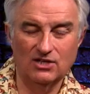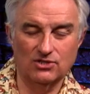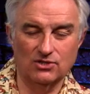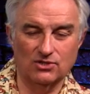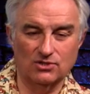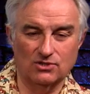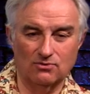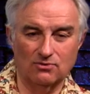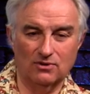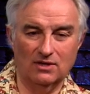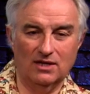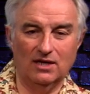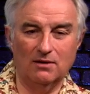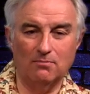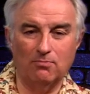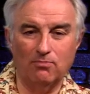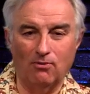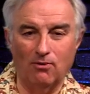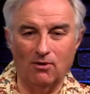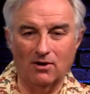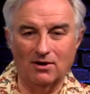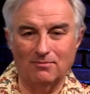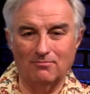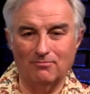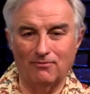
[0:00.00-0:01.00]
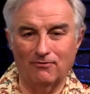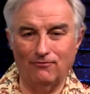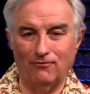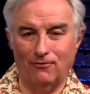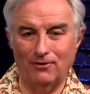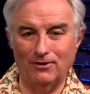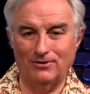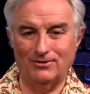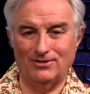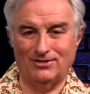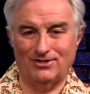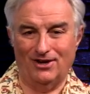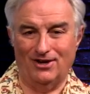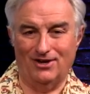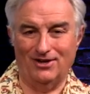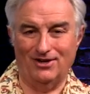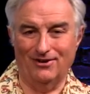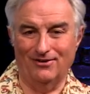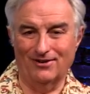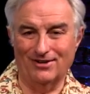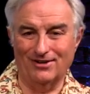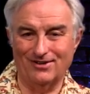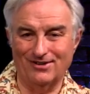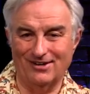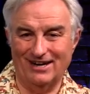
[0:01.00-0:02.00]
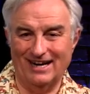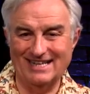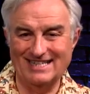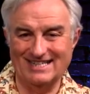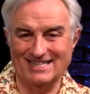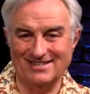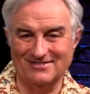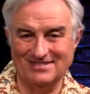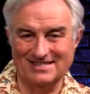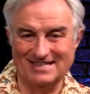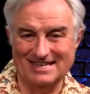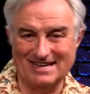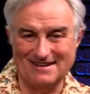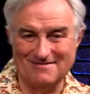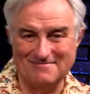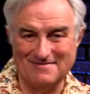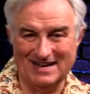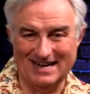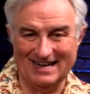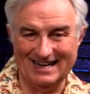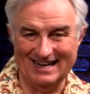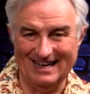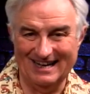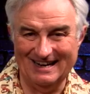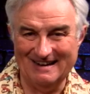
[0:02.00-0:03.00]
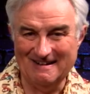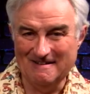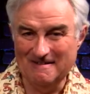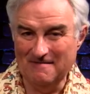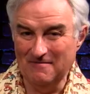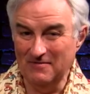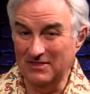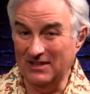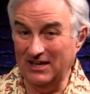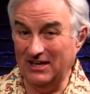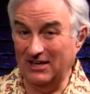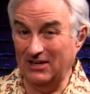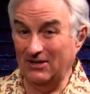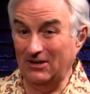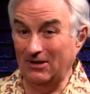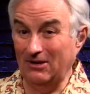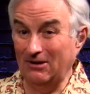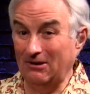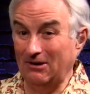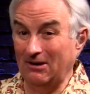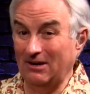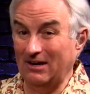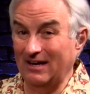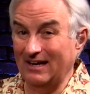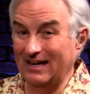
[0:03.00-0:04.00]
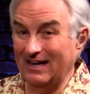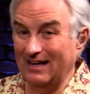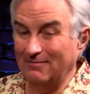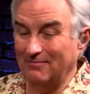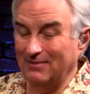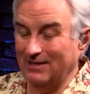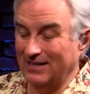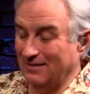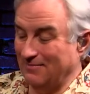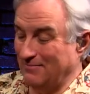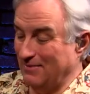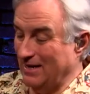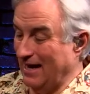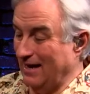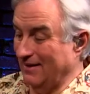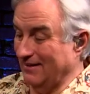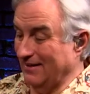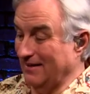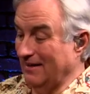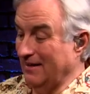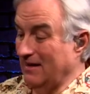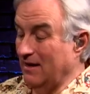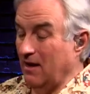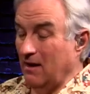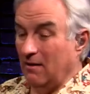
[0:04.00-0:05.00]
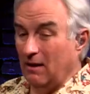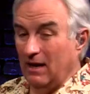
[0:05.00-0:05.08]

So it's really important before you start going crazy with the command line that you'll learn a little bit about it.